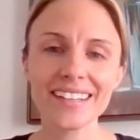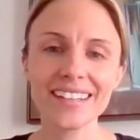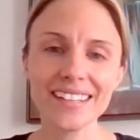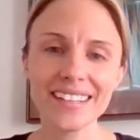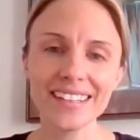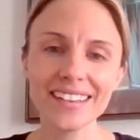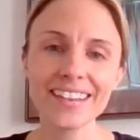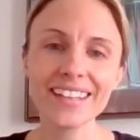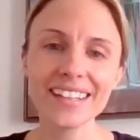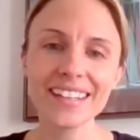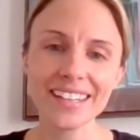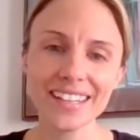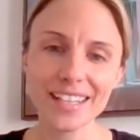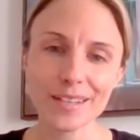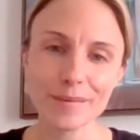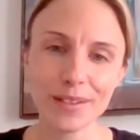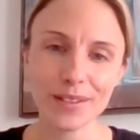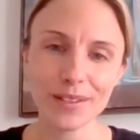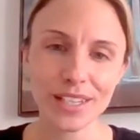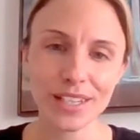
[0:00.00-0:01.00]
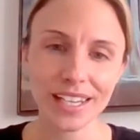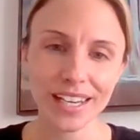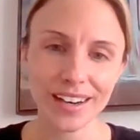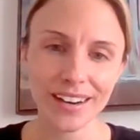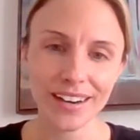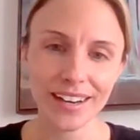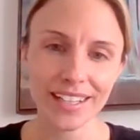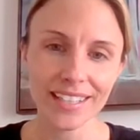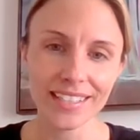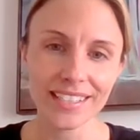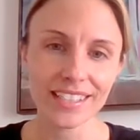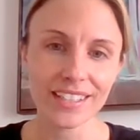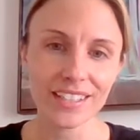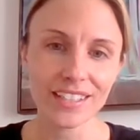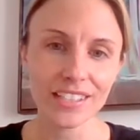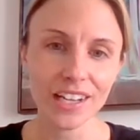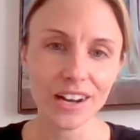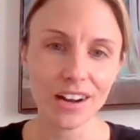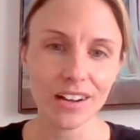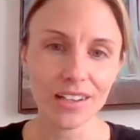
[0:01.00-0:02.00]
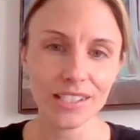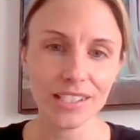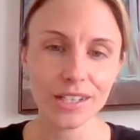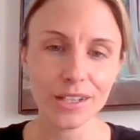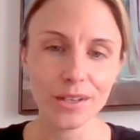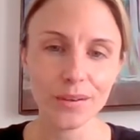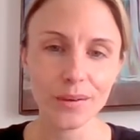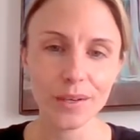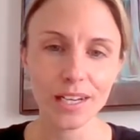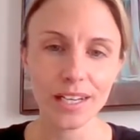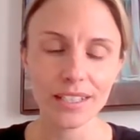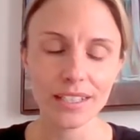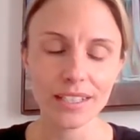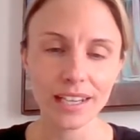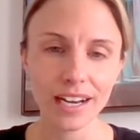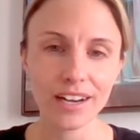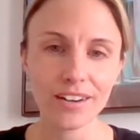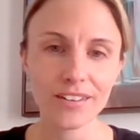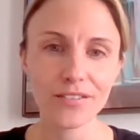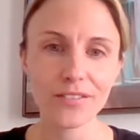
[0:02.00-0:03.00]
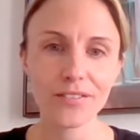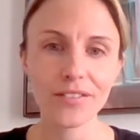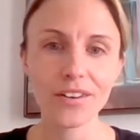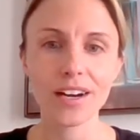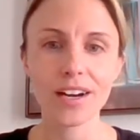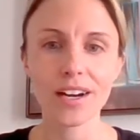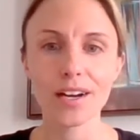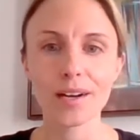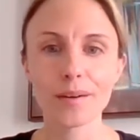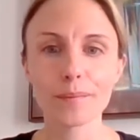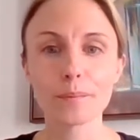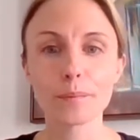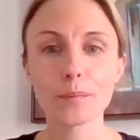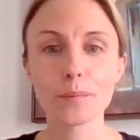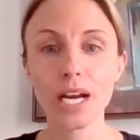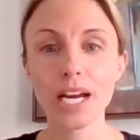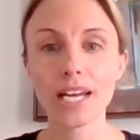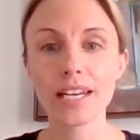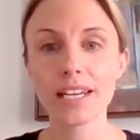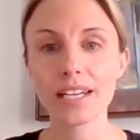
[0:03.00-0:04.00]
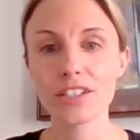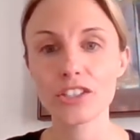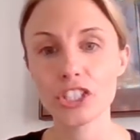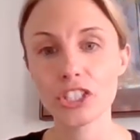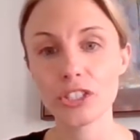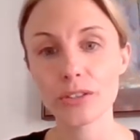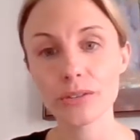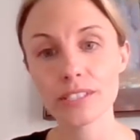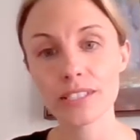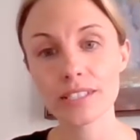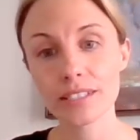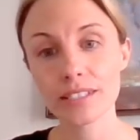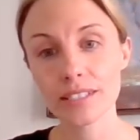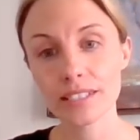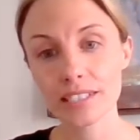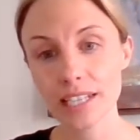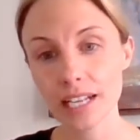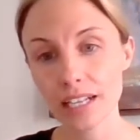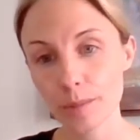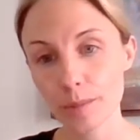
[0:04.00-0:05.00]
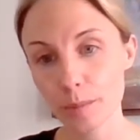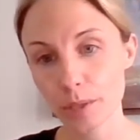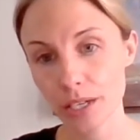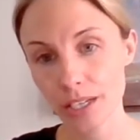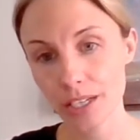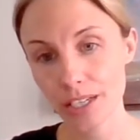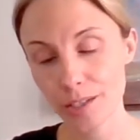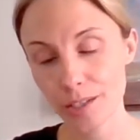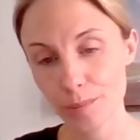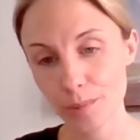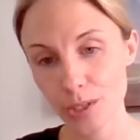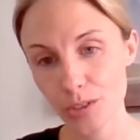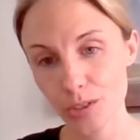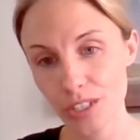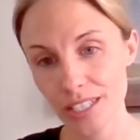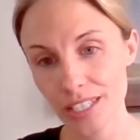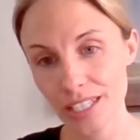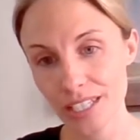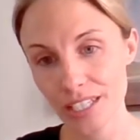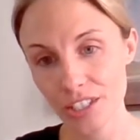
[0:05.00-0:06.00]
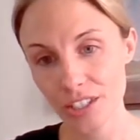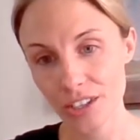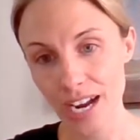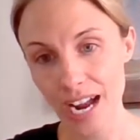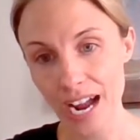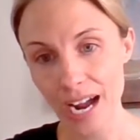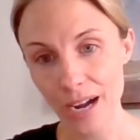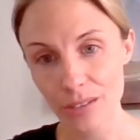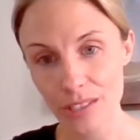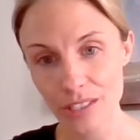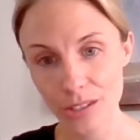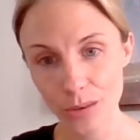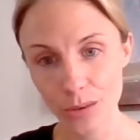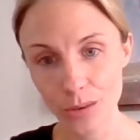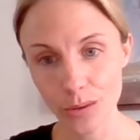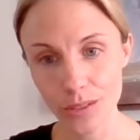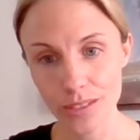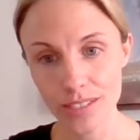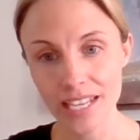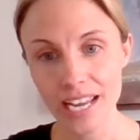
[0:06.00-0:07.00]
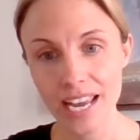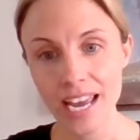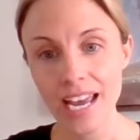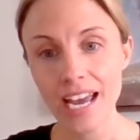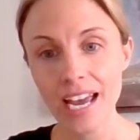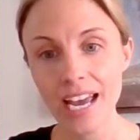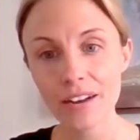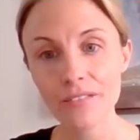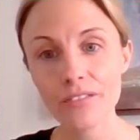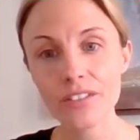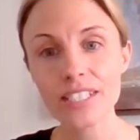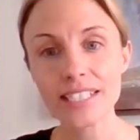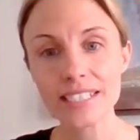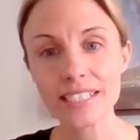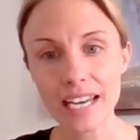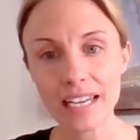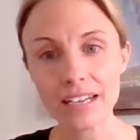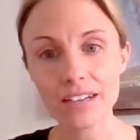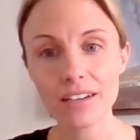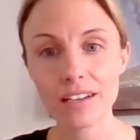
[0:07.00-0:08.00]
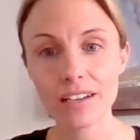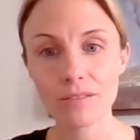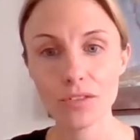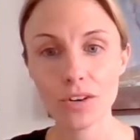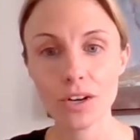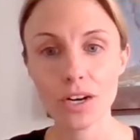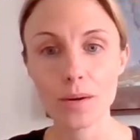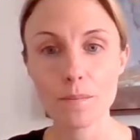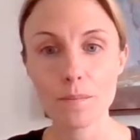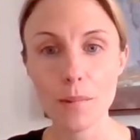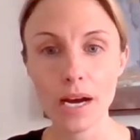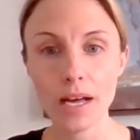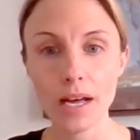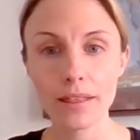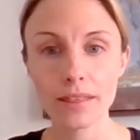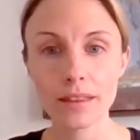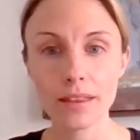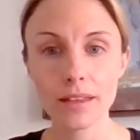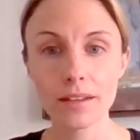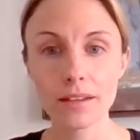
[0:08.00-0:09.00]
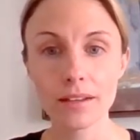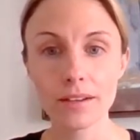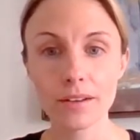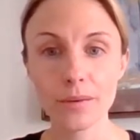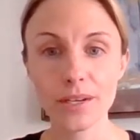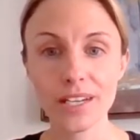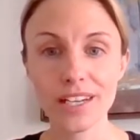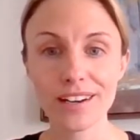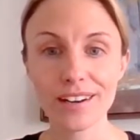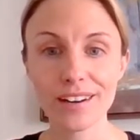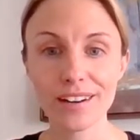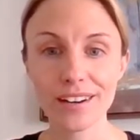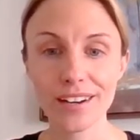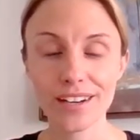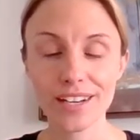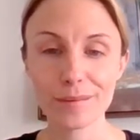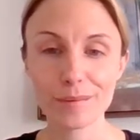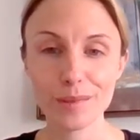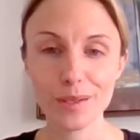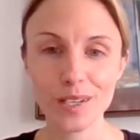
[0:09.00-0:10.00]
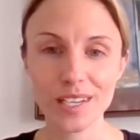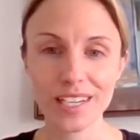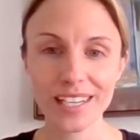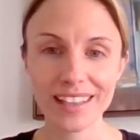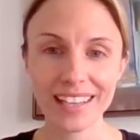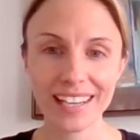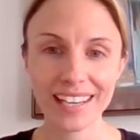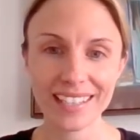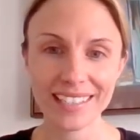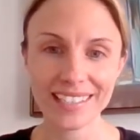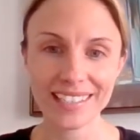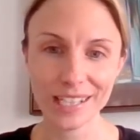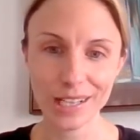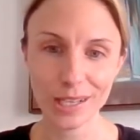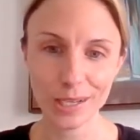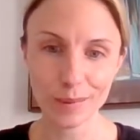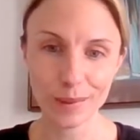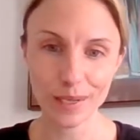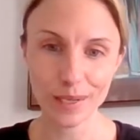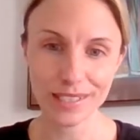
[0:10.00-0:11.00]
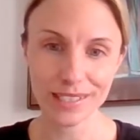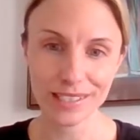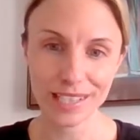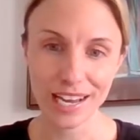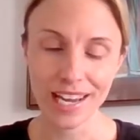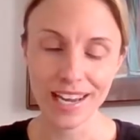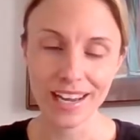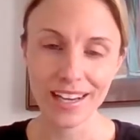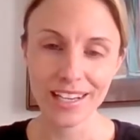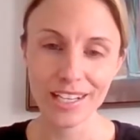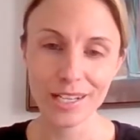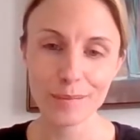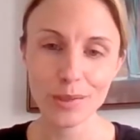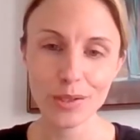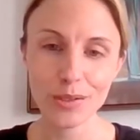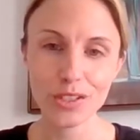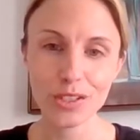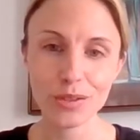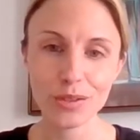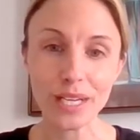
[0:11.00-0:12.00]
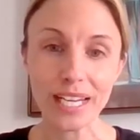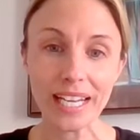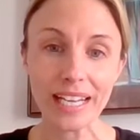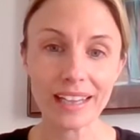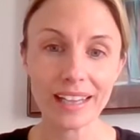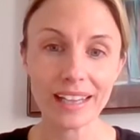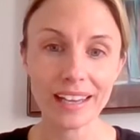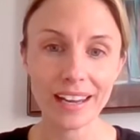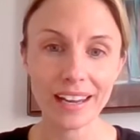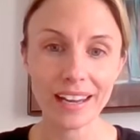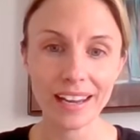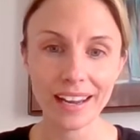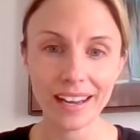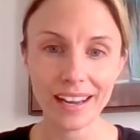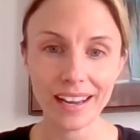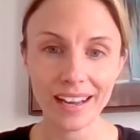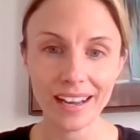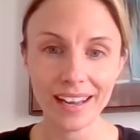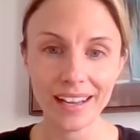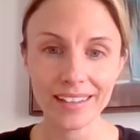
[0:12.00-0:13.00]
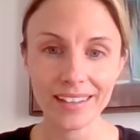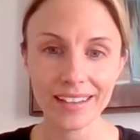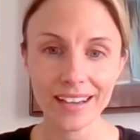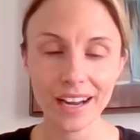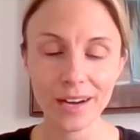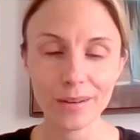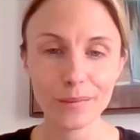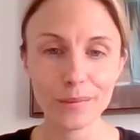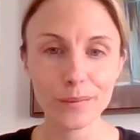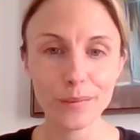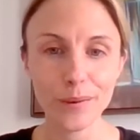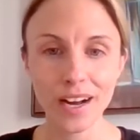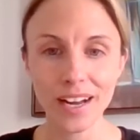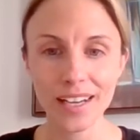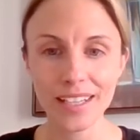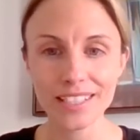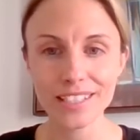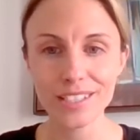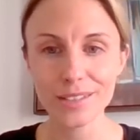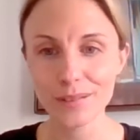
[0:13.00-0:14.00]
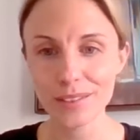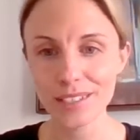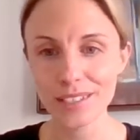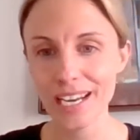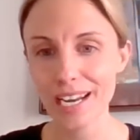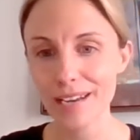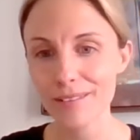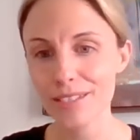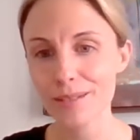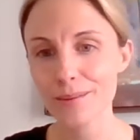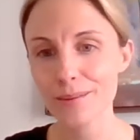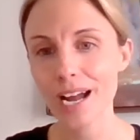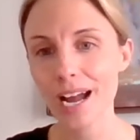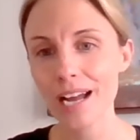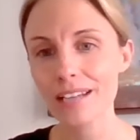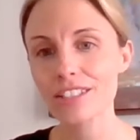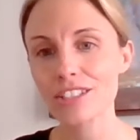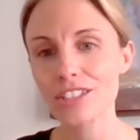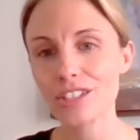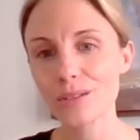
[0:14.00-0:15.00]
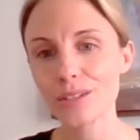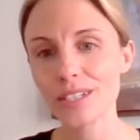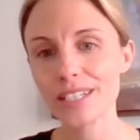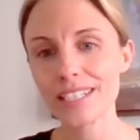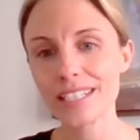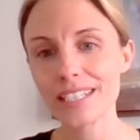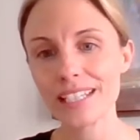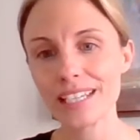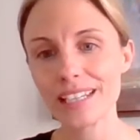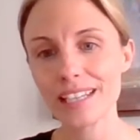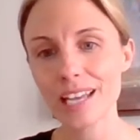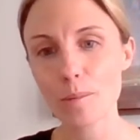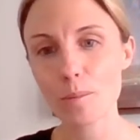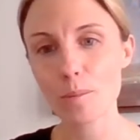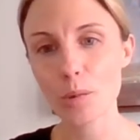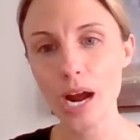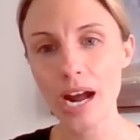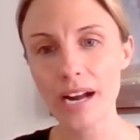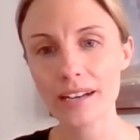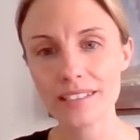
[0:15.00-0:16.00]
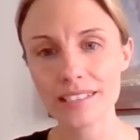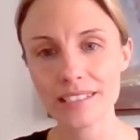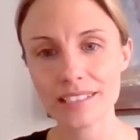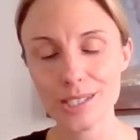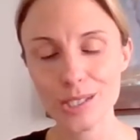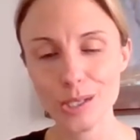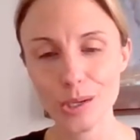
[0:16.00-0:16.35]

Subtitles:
In the communion care kits, there's also enough bread and juice to celebrate communion in your households every Saturday for a month. We are a community that celebrates communion weekly, and I wanted to really have some continuity in that practice.